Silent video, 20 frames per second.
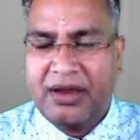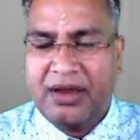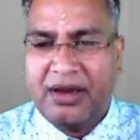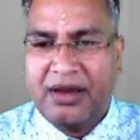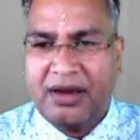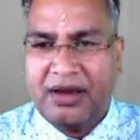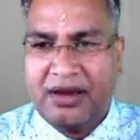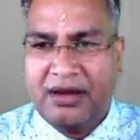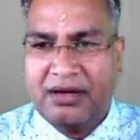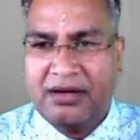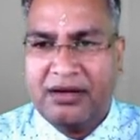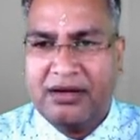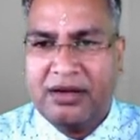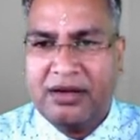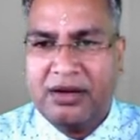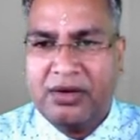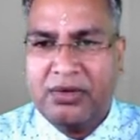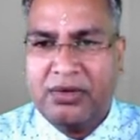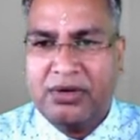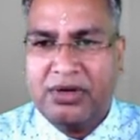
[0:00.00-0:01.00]
and
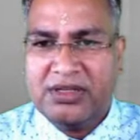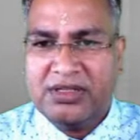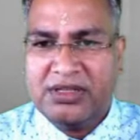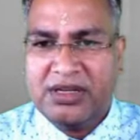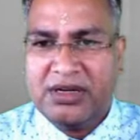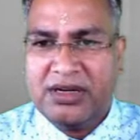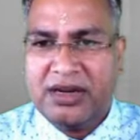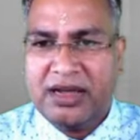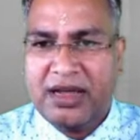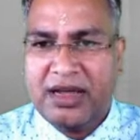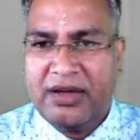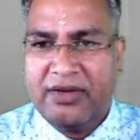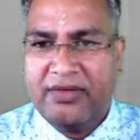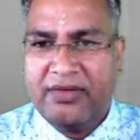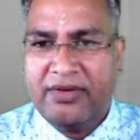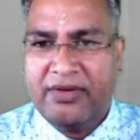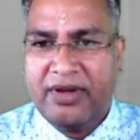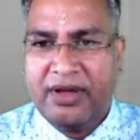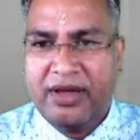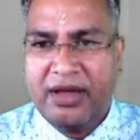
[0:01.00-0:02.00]
root doesn't have
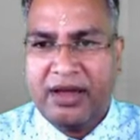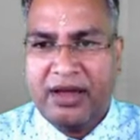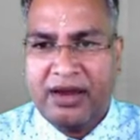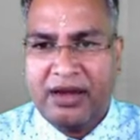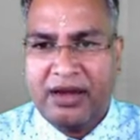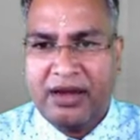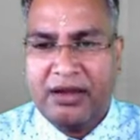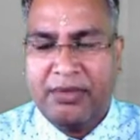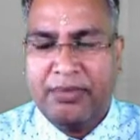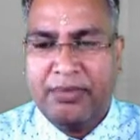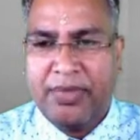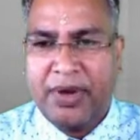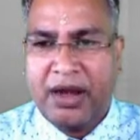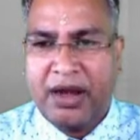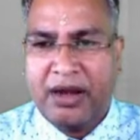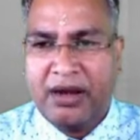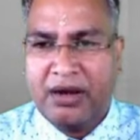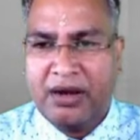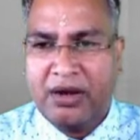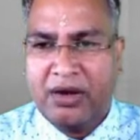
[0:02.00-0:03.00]
any
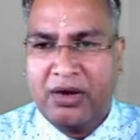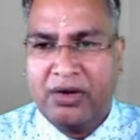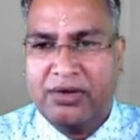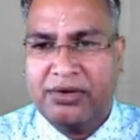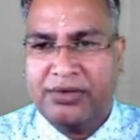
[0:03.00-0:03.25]
parent node.